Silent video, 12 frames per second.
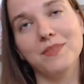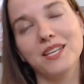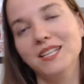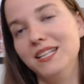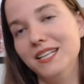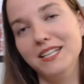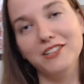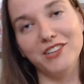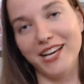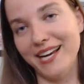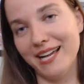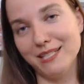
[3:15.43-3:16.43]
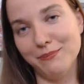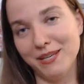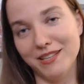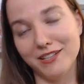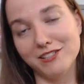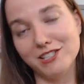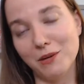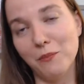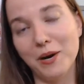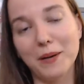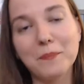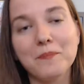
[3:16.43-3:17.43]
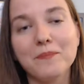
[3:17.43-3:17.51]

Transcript: You knew that had to be in there somewhere.